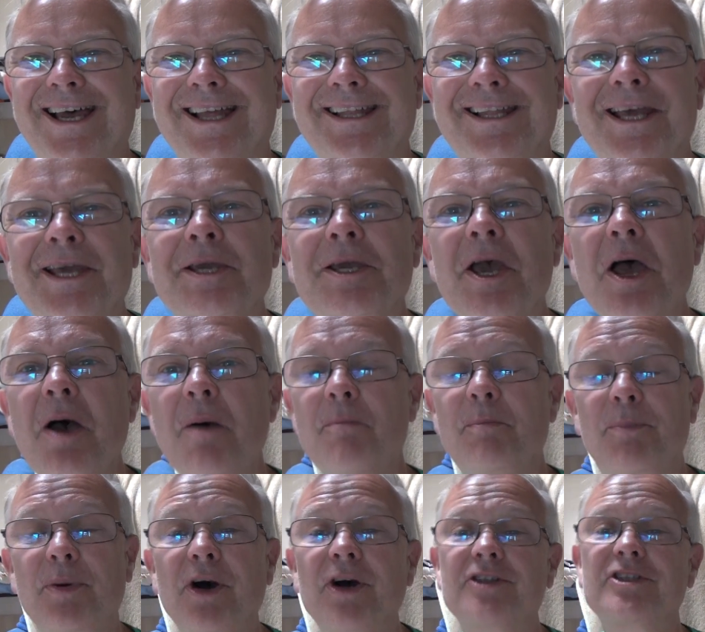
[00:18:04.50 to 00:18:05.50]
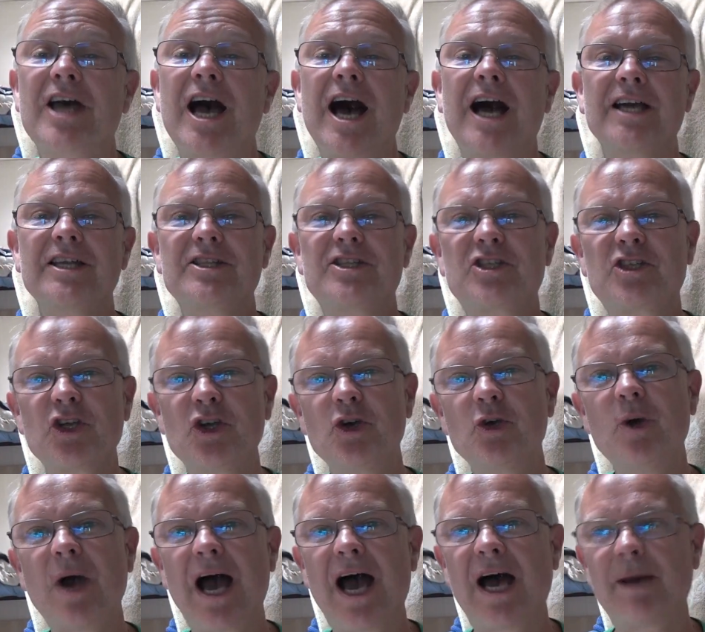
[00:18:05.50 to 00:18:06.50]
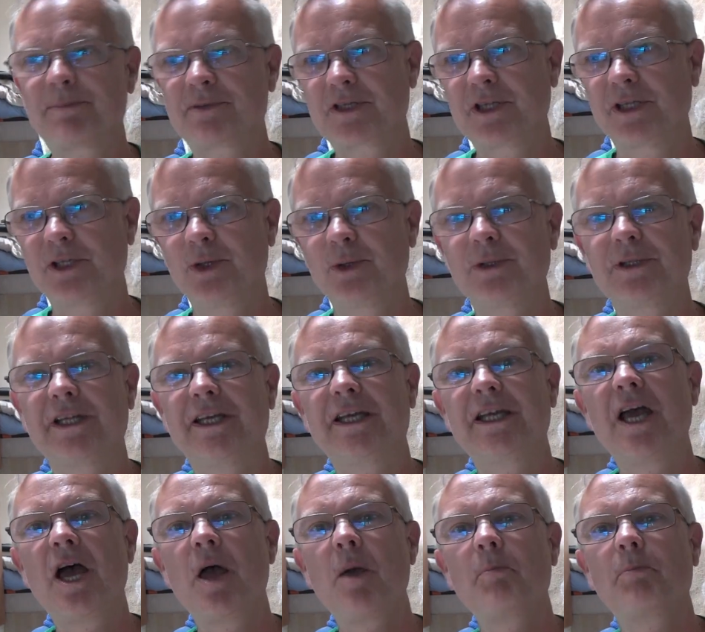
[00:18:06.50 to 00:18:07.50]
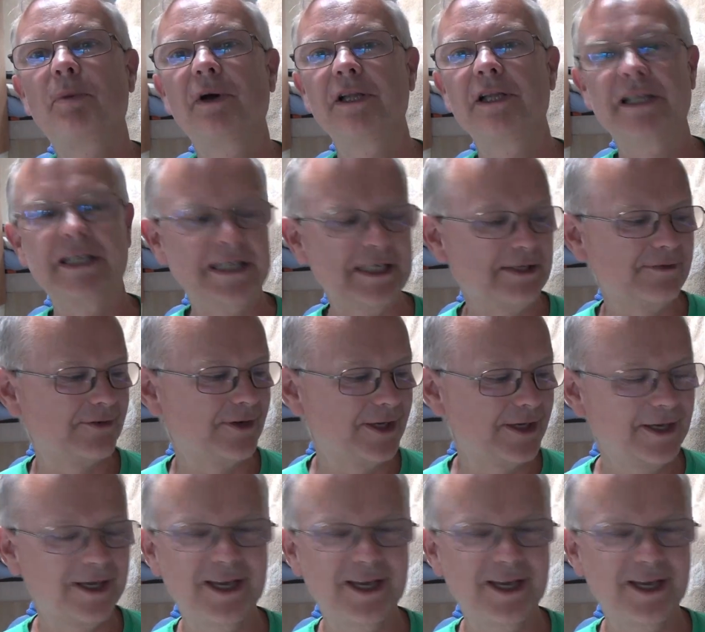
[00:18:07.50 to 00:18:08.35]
link. But I do absolutely believe